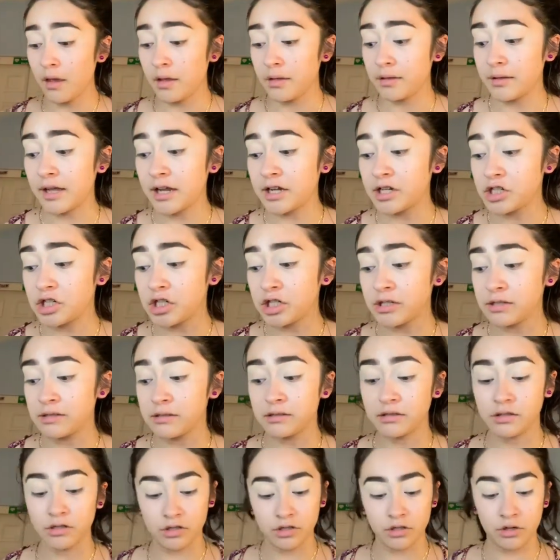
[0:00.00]
that's just
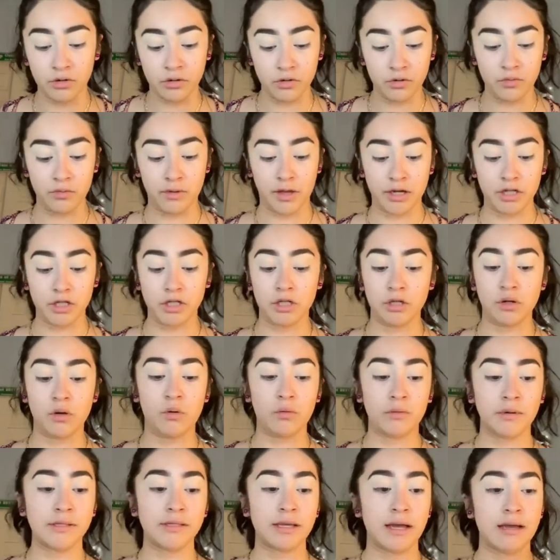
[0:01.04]
to show you that she
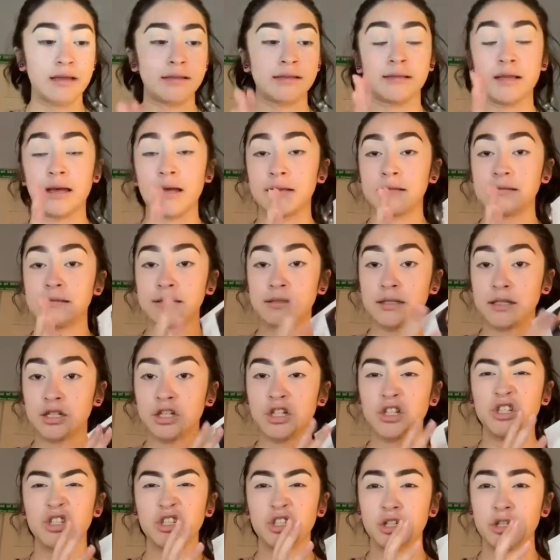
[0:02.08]
always has that
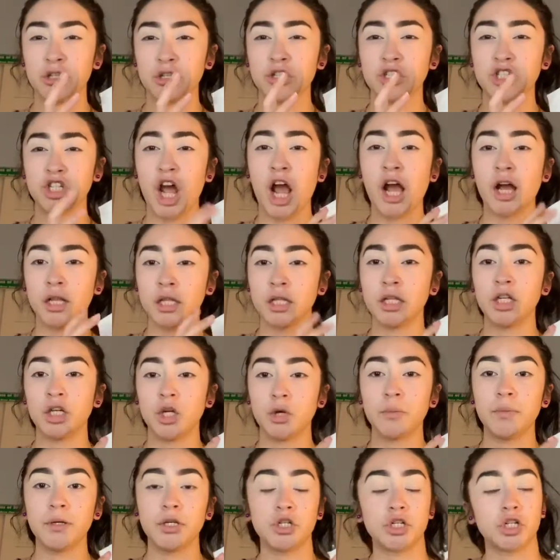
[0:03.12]
signature Jaclyn Hill
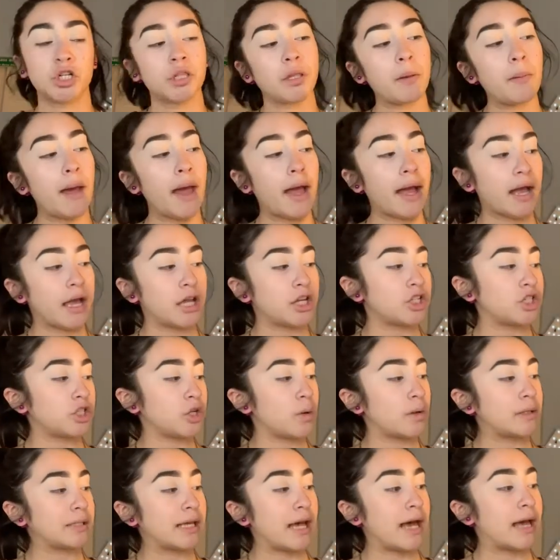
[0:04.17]
picture in the back, and she
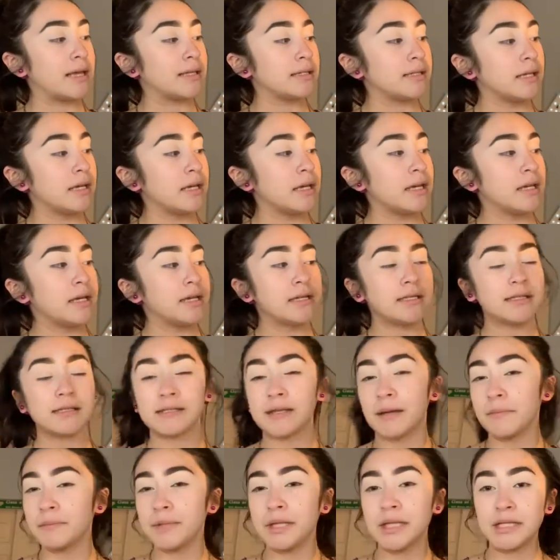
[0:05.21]
always has
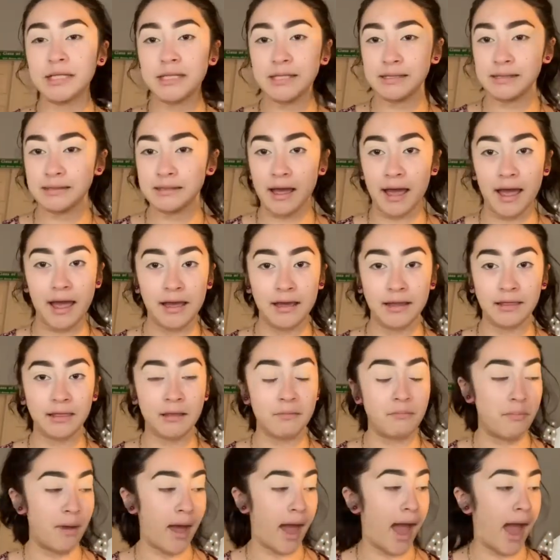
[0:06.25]
something to say in the
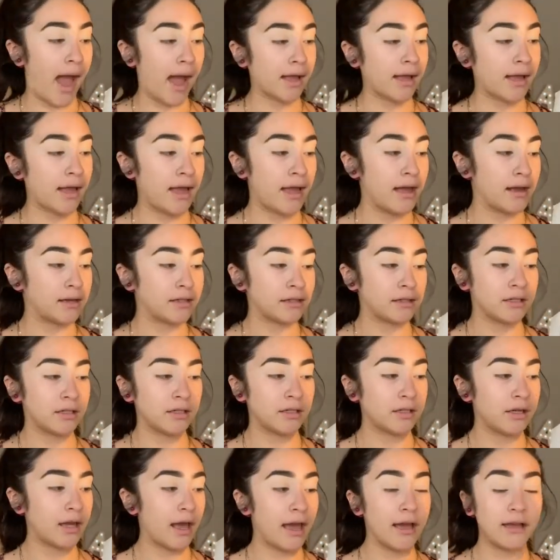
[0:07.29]
back and
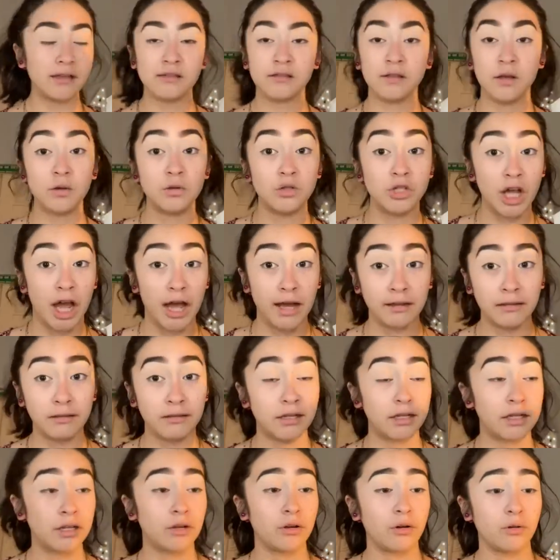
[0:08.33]
XO Jaclyn
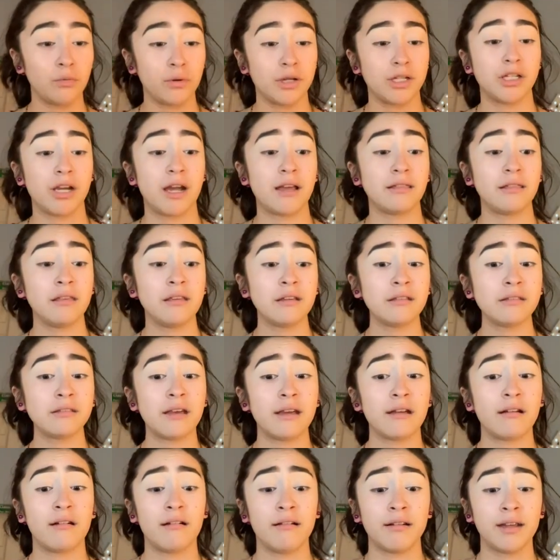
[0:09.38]
Hill, which I think is
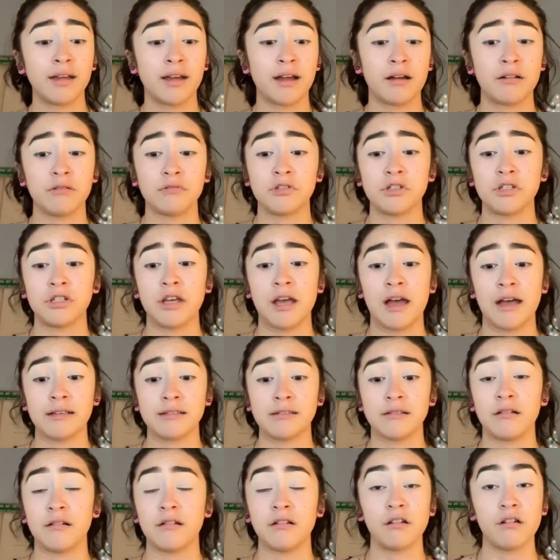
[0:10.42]
iconic how she has
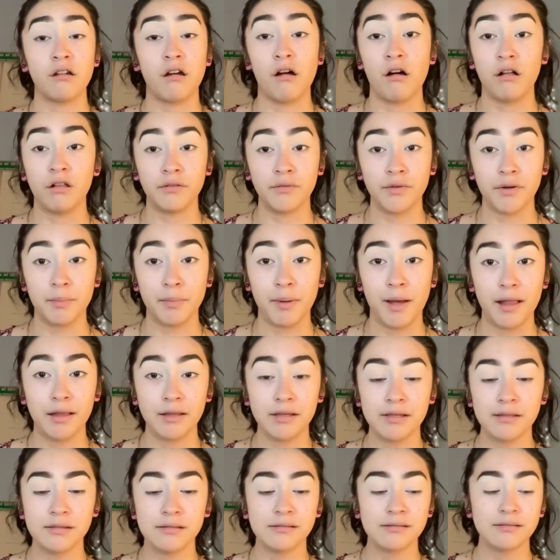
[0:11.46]
on all of her
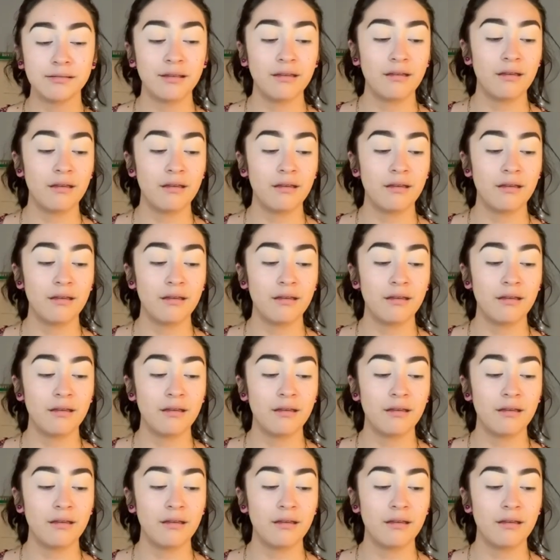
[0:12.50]
palettes.